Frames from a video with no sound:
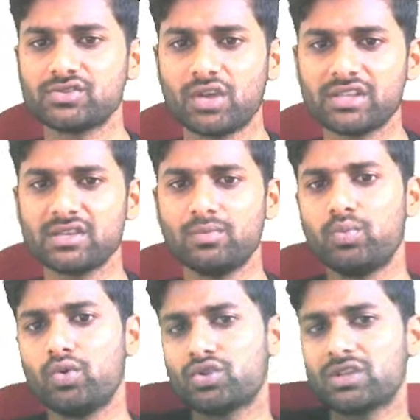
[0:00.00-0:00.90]
So answer
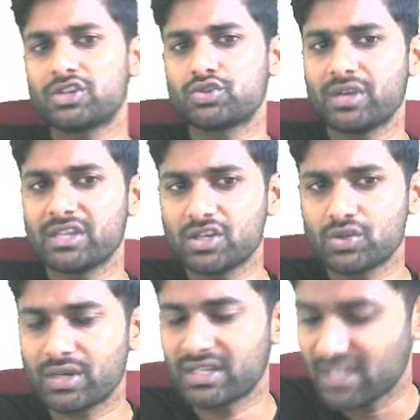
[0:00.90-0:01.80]
both are together
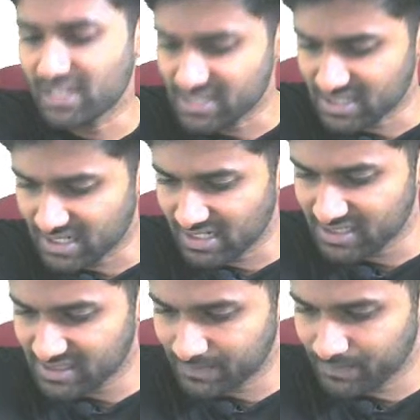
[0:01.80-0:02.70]
to get that answer.
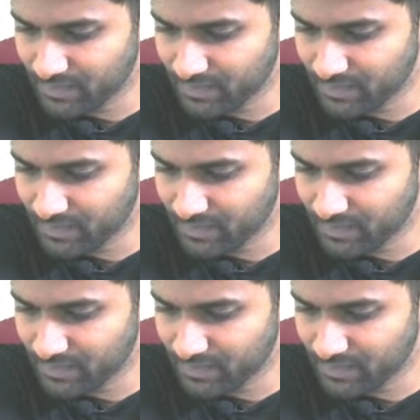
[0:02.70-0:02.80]
Yes.